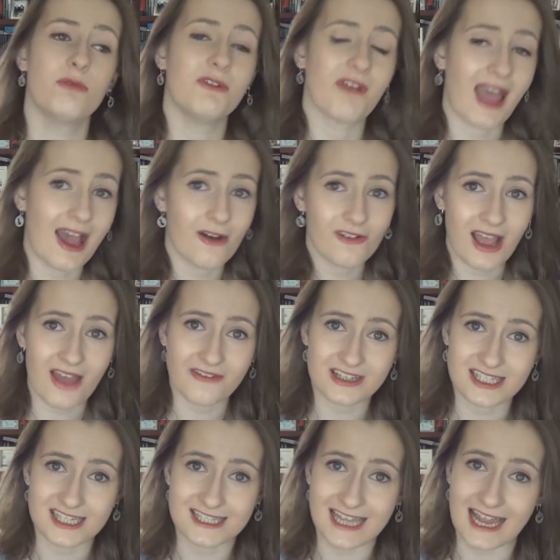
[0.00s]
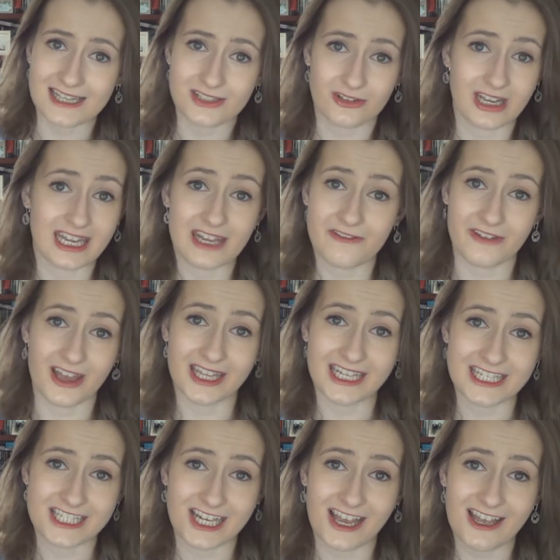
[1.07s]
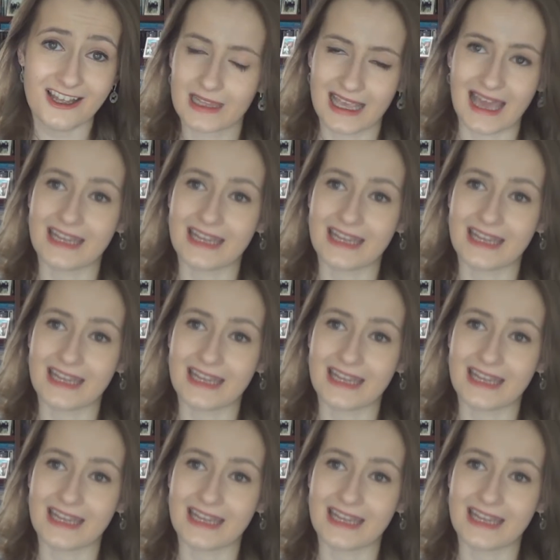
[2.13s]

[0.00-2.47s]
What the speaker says: without having to stand on any furniture.